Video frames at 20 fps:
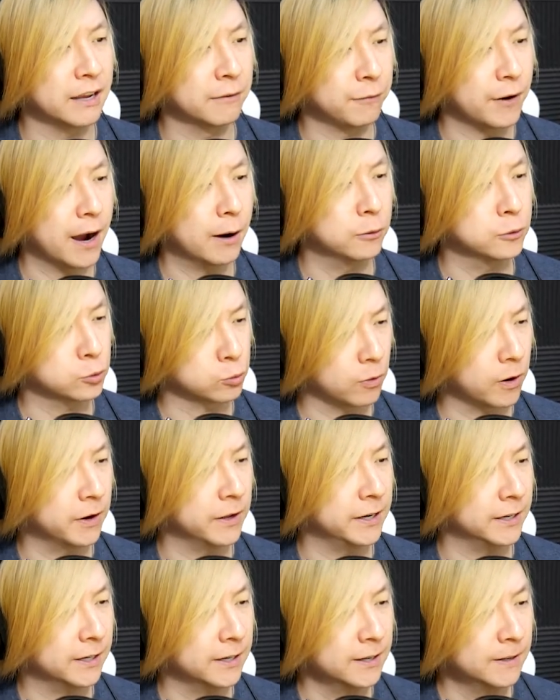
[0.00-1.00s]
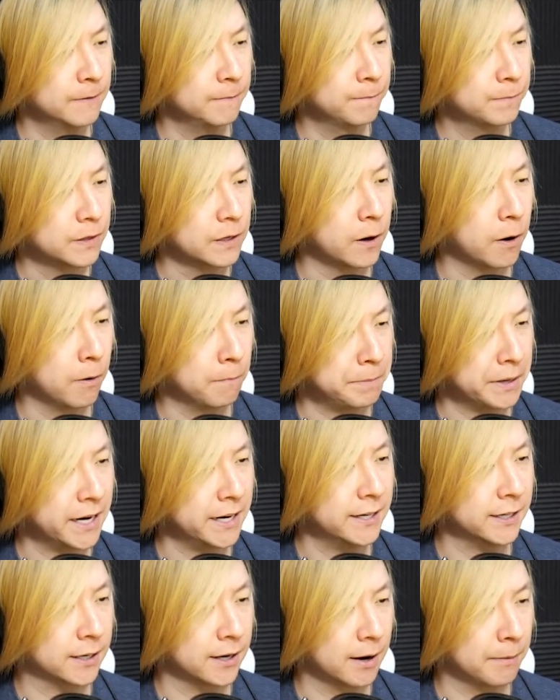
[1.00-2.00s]
If I was running, you know, a
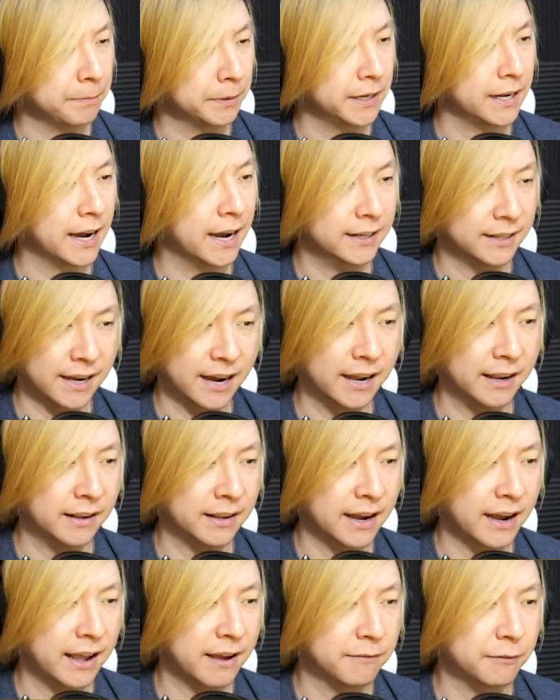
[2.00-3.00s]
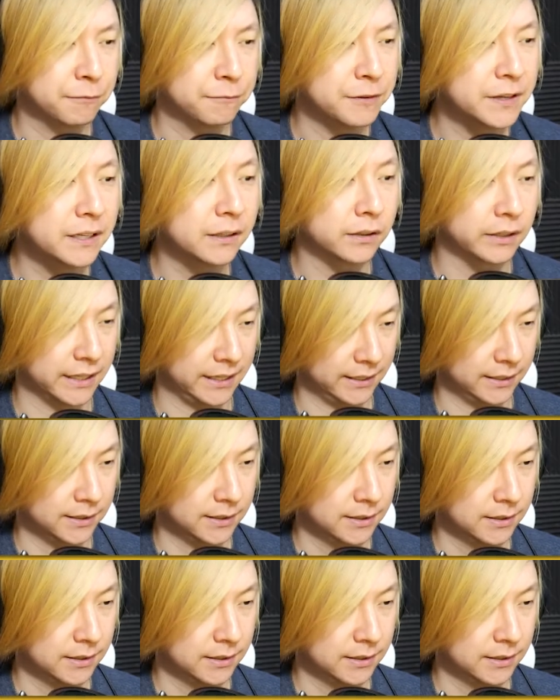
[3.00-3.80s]
painting company, I have a feeling